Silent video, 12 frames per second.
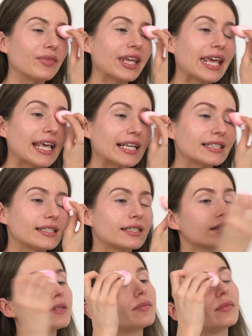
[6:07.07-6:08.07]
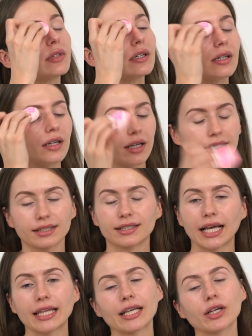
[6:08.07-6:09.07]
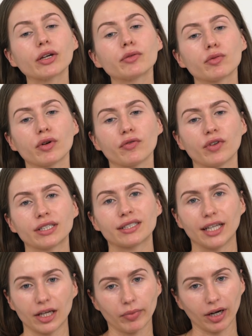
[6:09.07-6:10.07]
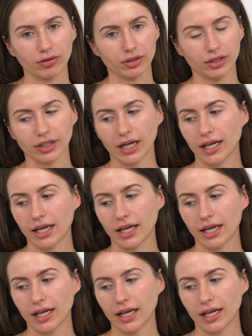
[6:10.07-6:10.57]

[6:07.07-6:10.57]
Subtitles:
is setting it with a setting powder.